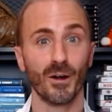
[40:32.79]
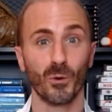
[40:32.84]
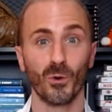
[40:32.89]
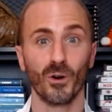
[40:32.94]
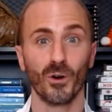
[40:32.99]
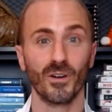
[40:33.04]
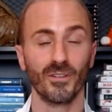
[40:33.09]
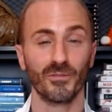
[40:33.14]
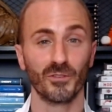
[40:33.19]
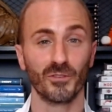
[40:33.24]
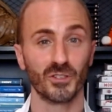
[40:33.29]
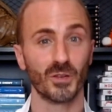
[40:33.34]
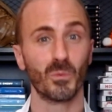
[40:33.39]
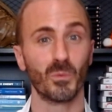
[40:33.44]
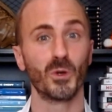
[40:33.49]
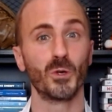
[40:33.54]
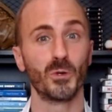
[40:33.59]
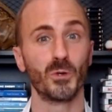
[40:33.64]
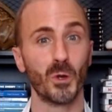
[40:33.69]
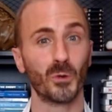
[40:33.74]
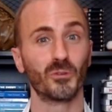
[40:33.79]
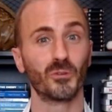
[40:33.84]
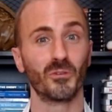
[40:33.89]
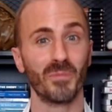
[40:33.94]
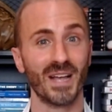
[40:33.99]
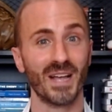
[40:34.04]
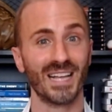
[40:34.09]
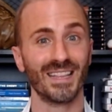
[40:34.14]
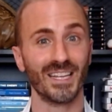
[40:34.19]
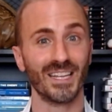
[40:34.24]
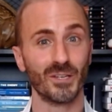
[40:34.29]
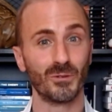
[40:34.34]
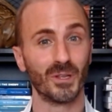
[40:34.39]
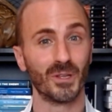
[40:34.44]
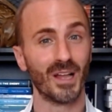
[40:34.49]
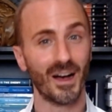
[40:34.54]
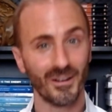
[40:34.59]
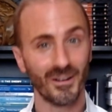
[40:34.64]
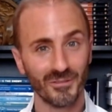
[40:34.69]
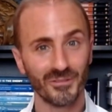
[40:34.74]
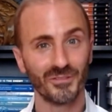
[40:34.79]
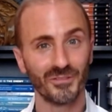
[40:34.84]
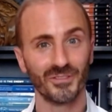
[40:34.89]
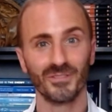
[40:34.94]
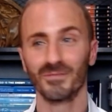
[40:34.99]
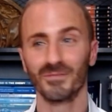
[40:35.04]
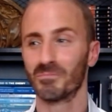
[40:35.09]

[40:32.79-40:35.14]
or for someone who knows a man that you love,